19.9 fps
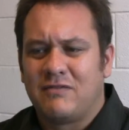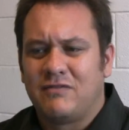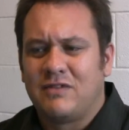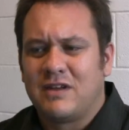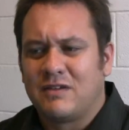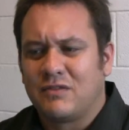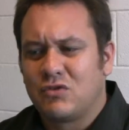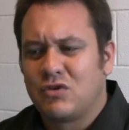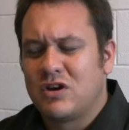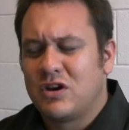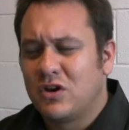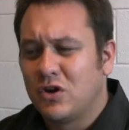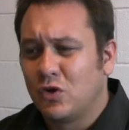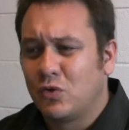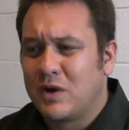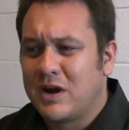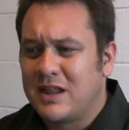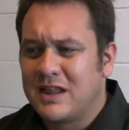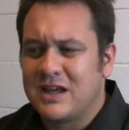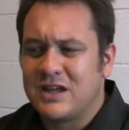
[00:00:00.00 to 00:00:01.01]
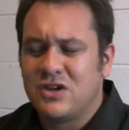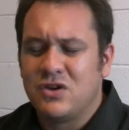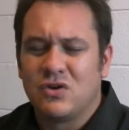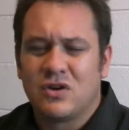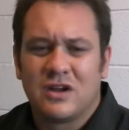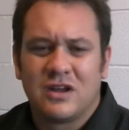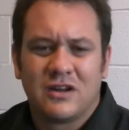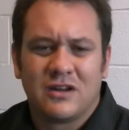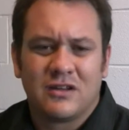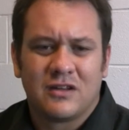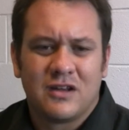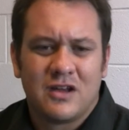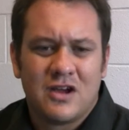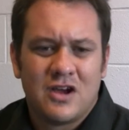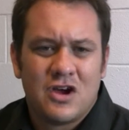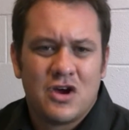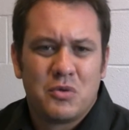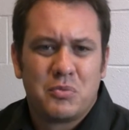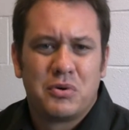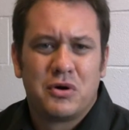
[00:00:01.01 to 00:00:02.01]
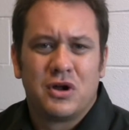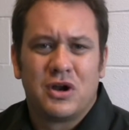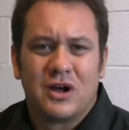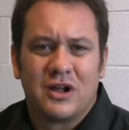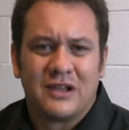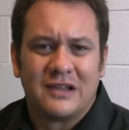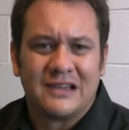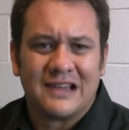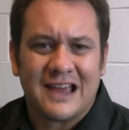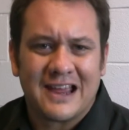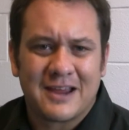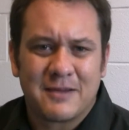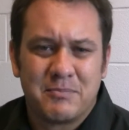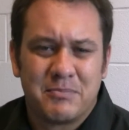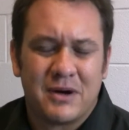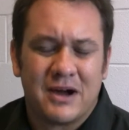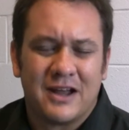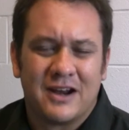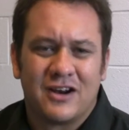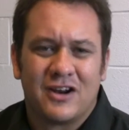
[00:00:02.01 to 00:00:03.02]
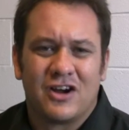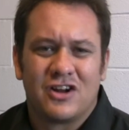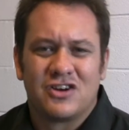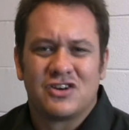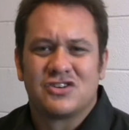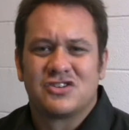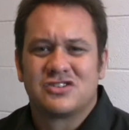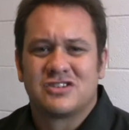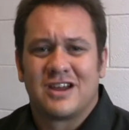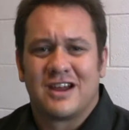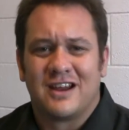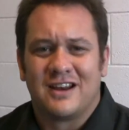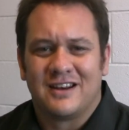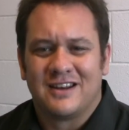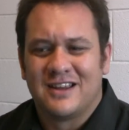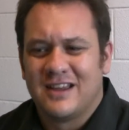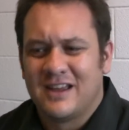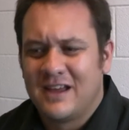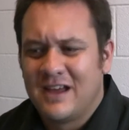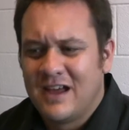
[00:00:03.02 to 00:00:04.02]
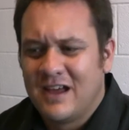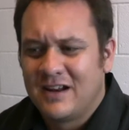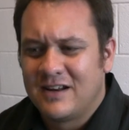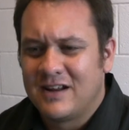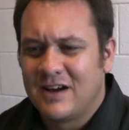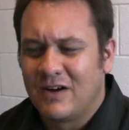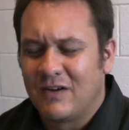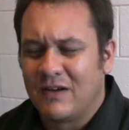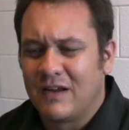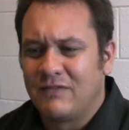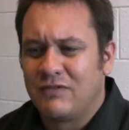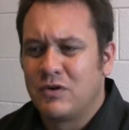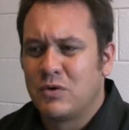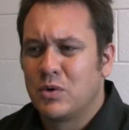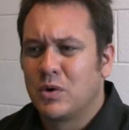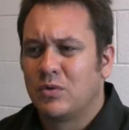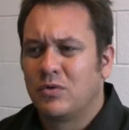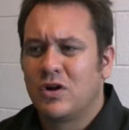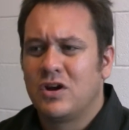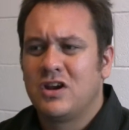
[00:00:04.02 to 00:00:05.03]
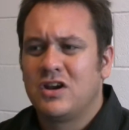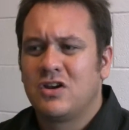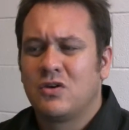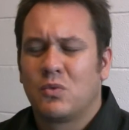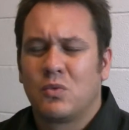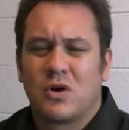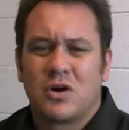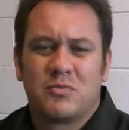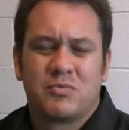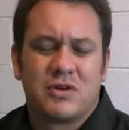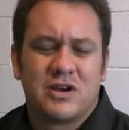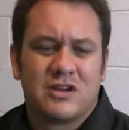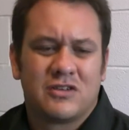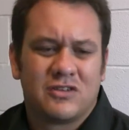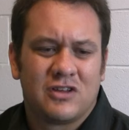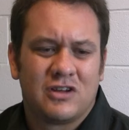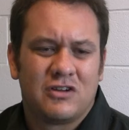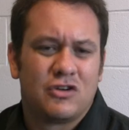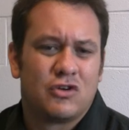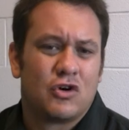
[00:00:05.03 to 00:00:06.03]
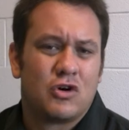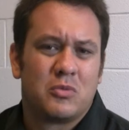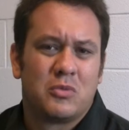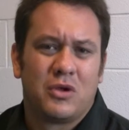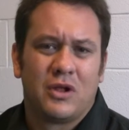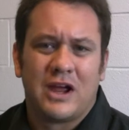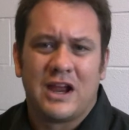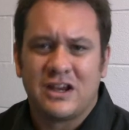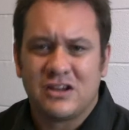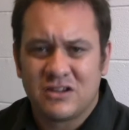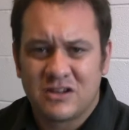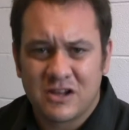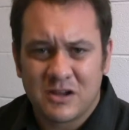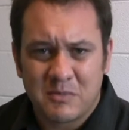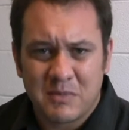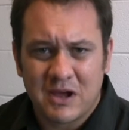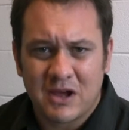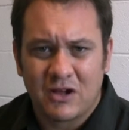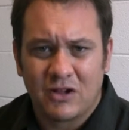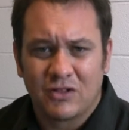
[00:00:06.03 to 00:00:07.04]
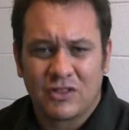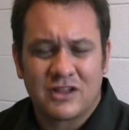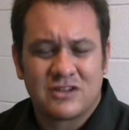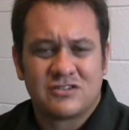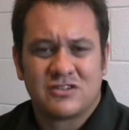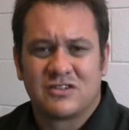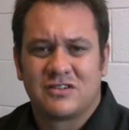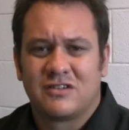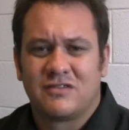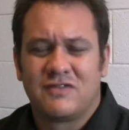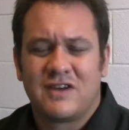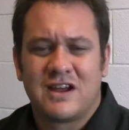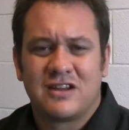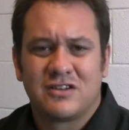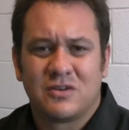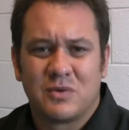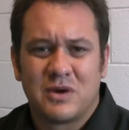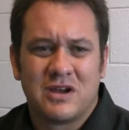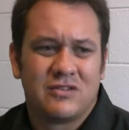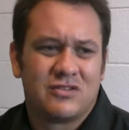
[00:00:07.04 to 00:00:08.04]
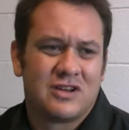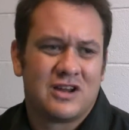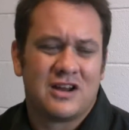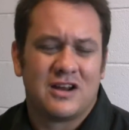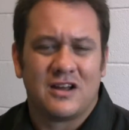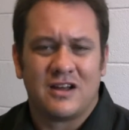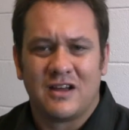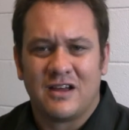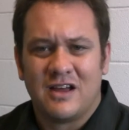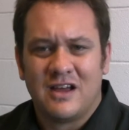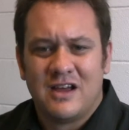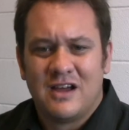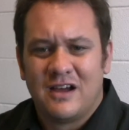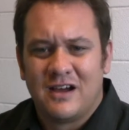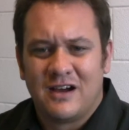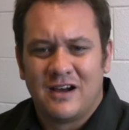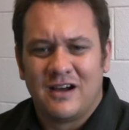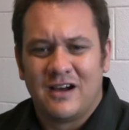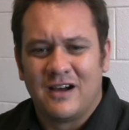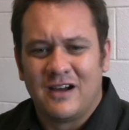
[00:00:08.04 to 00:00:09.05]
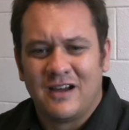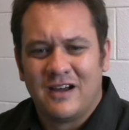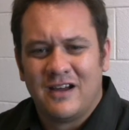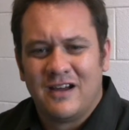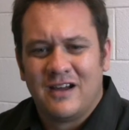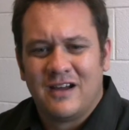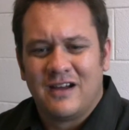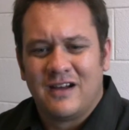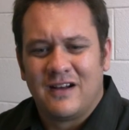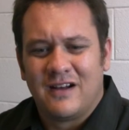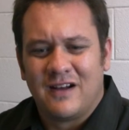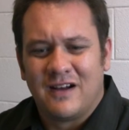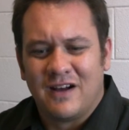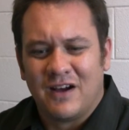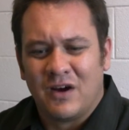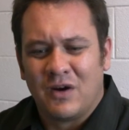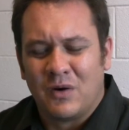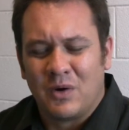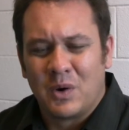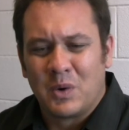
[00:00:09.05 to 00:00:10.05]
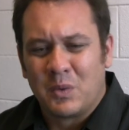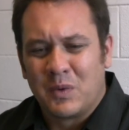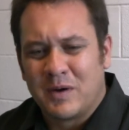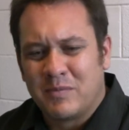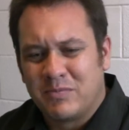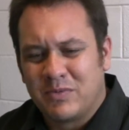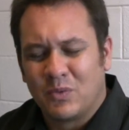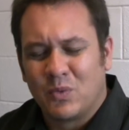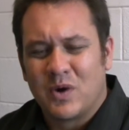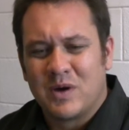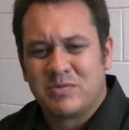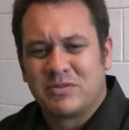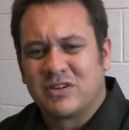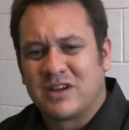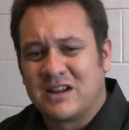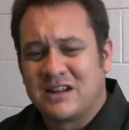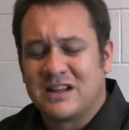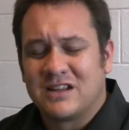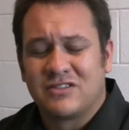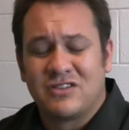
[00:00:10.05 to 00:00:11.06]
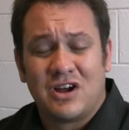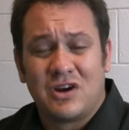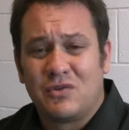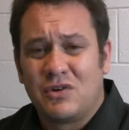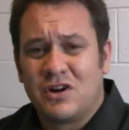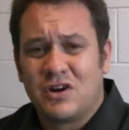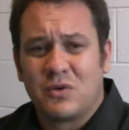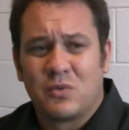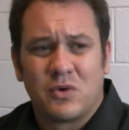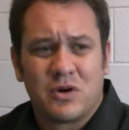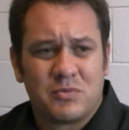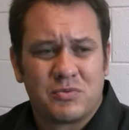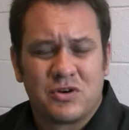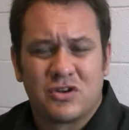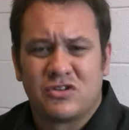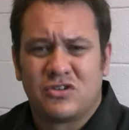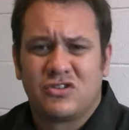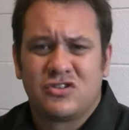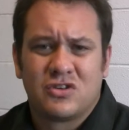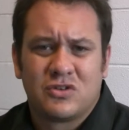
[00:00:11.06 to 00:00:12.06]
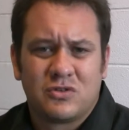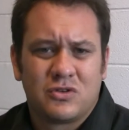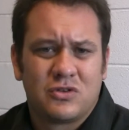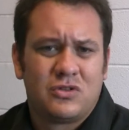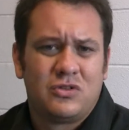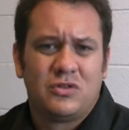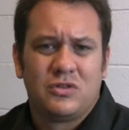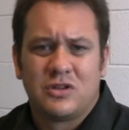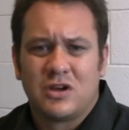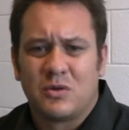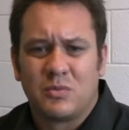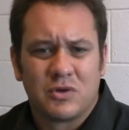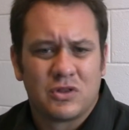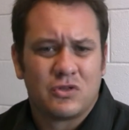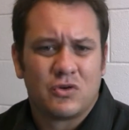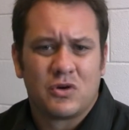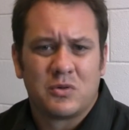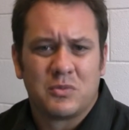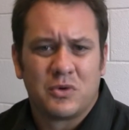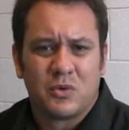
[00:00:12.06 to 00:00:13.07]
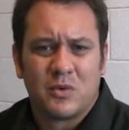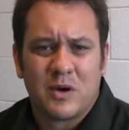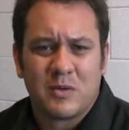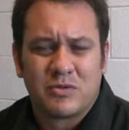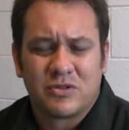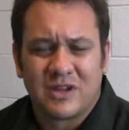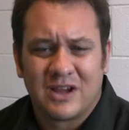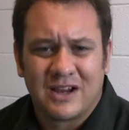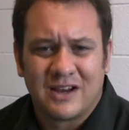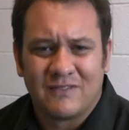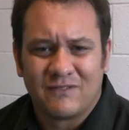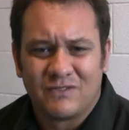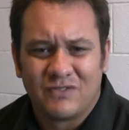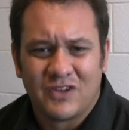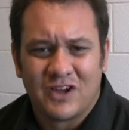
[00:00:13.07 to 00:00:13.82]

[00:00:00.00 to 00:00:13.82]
they created a way that you can put a like button on your site. Now if you were running your WordPress in a normal HTML, that's just a fancy way of saying a website that's not run on WordPress, it's just done with normal website